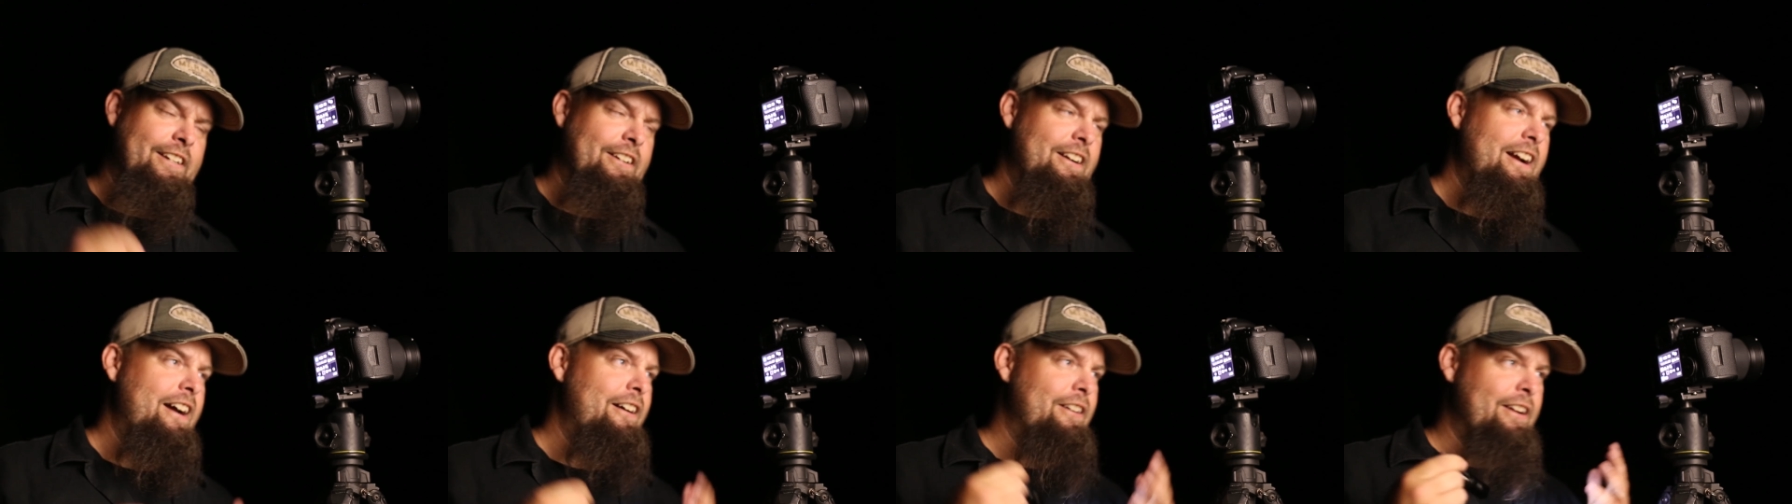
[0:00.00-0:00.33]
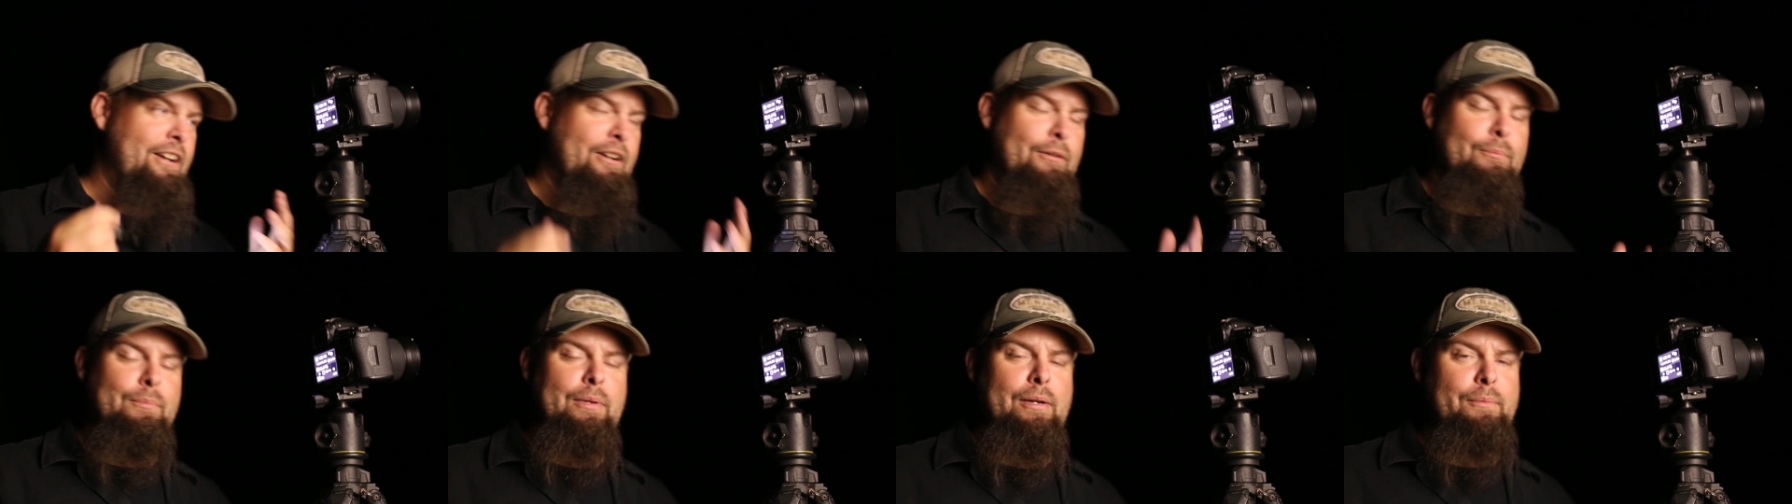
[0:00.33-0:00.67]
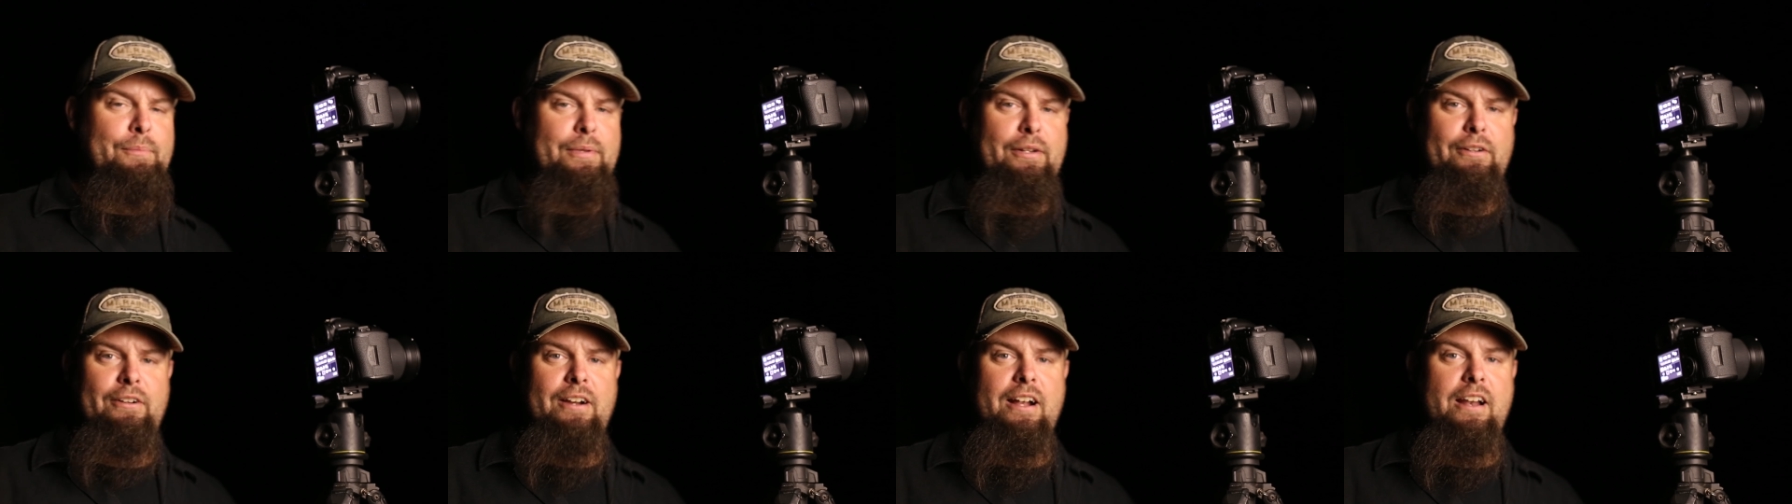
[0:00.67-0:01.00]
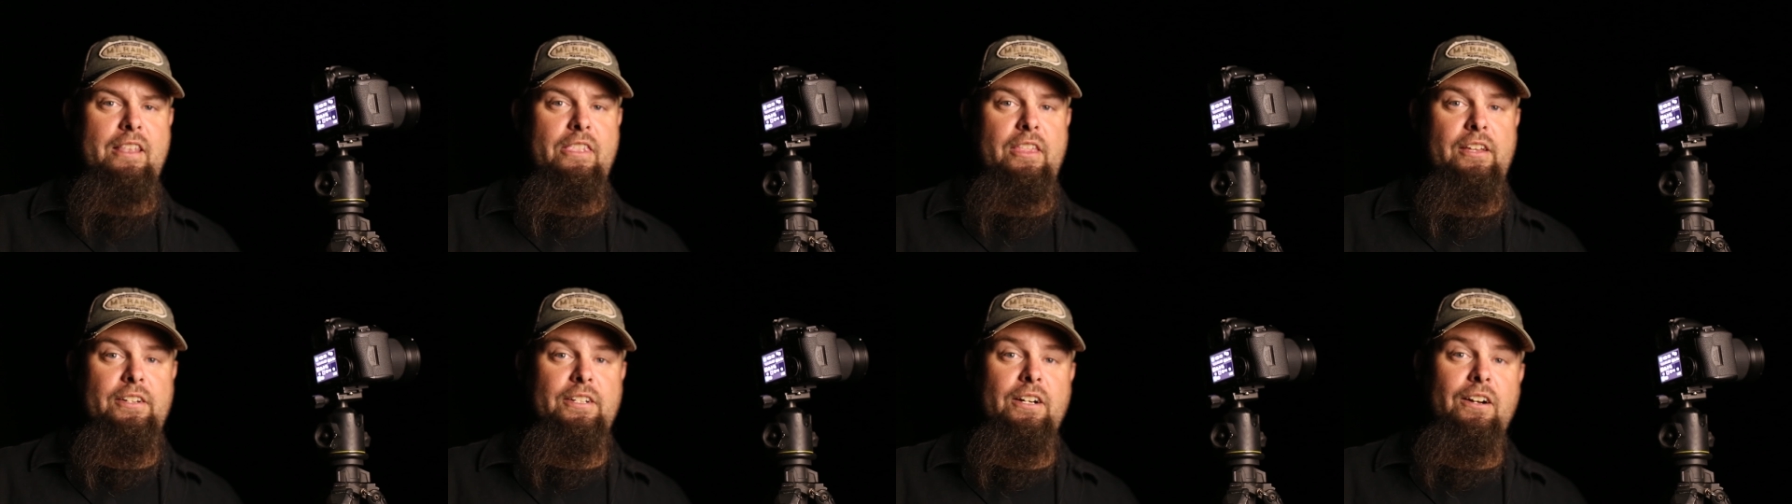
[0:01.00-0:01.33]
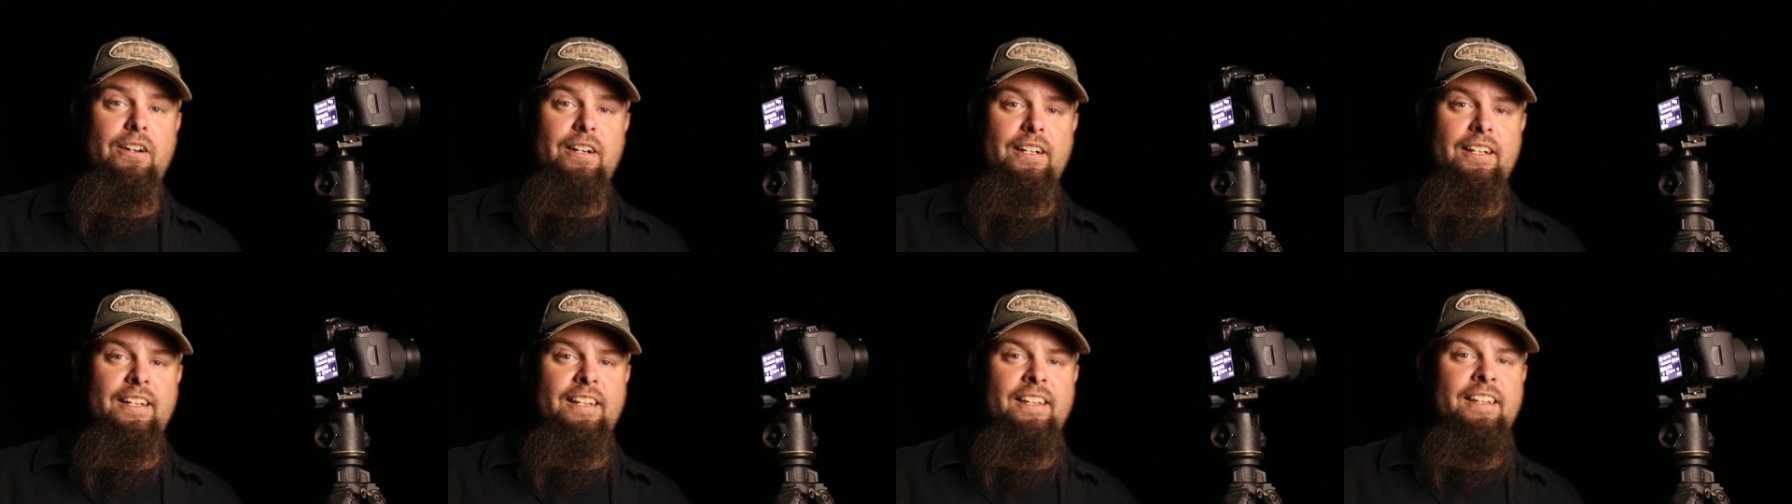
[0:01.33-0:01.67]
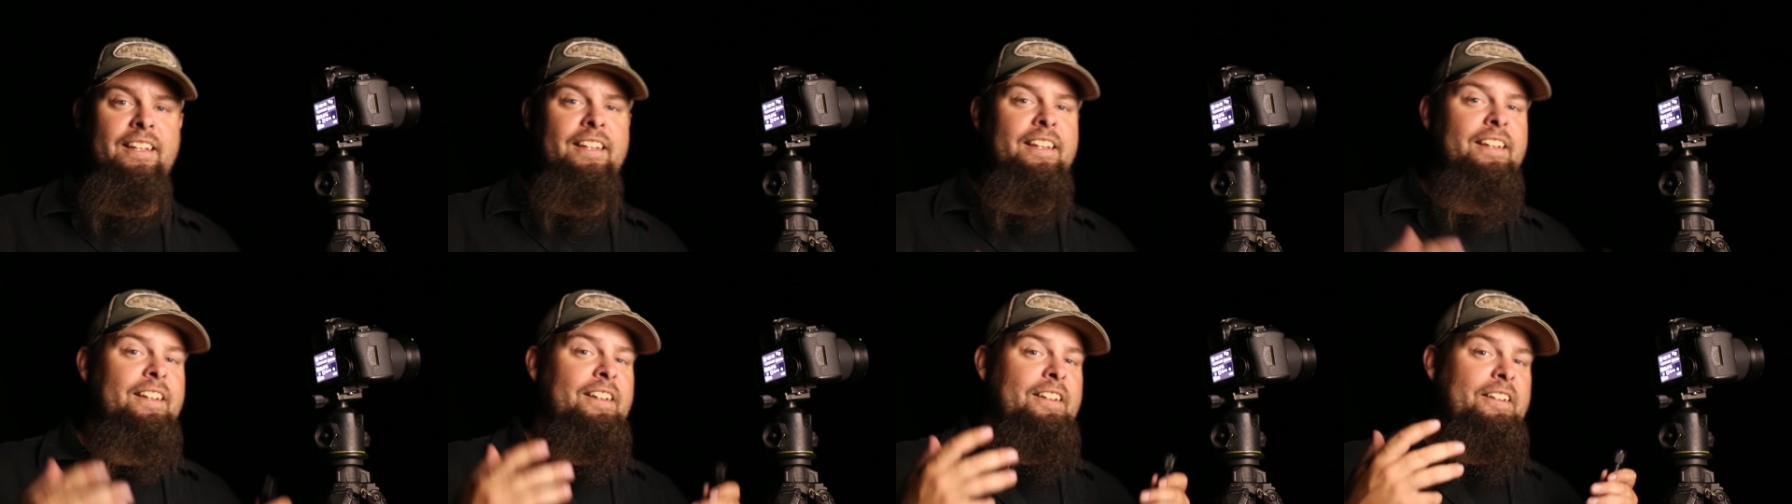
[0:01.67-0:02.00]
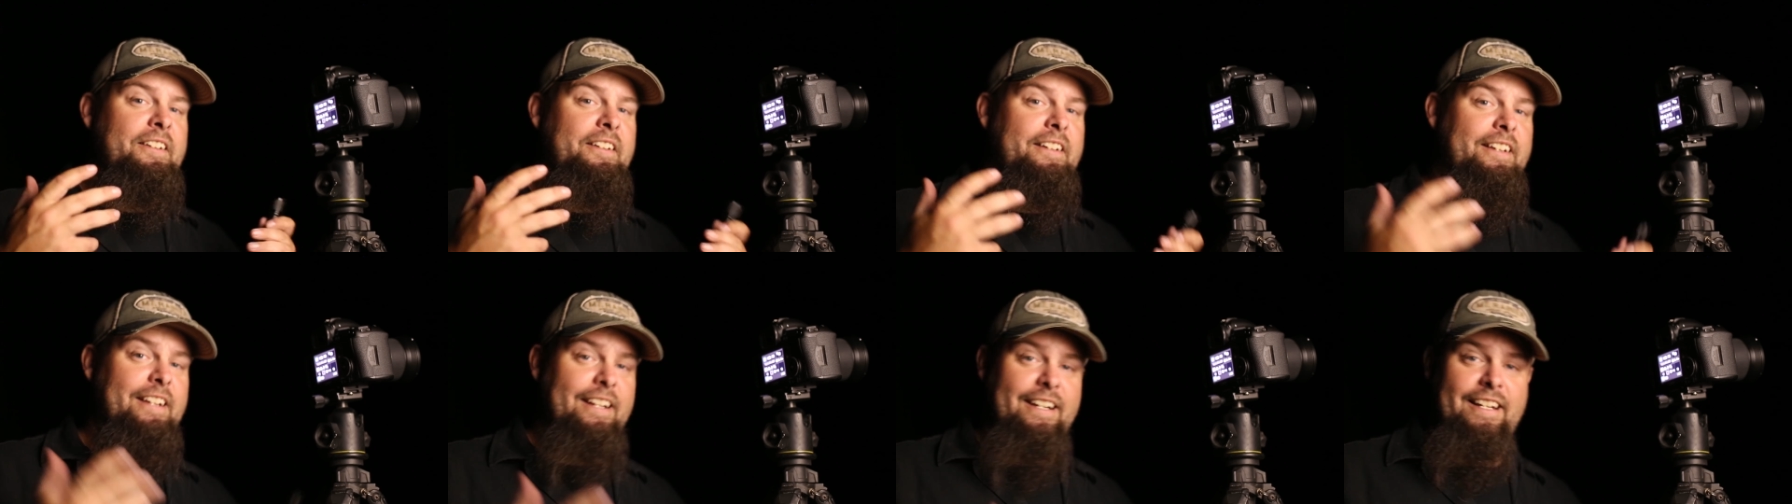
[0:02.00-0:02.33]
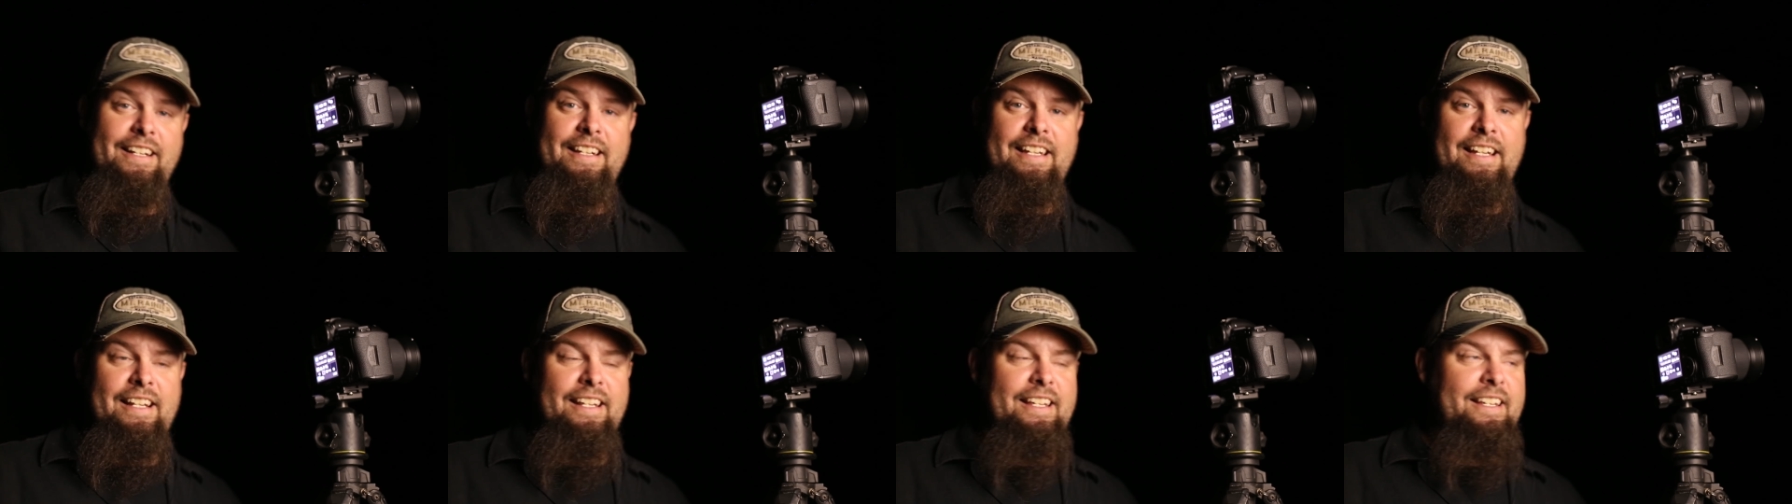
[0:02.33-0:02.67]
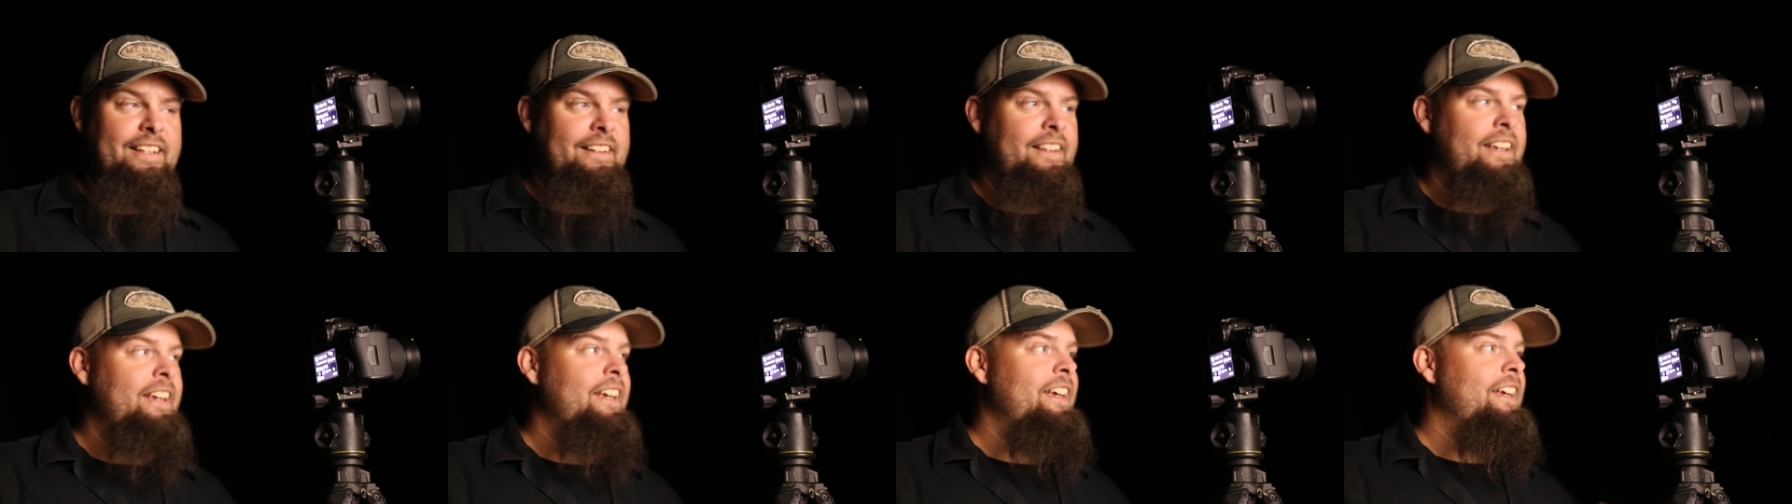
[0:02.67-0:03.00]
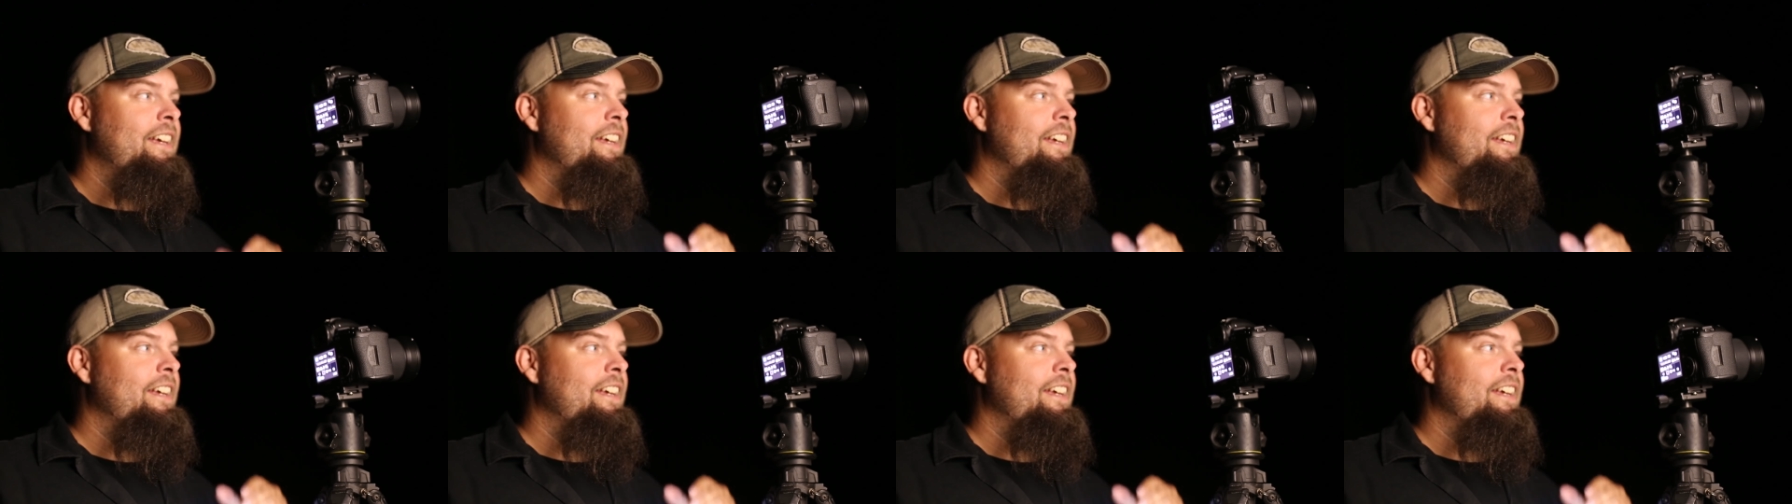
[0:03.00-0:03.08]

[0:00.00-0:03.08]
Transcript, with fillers: You're out here bumping around in the dark, going to need it.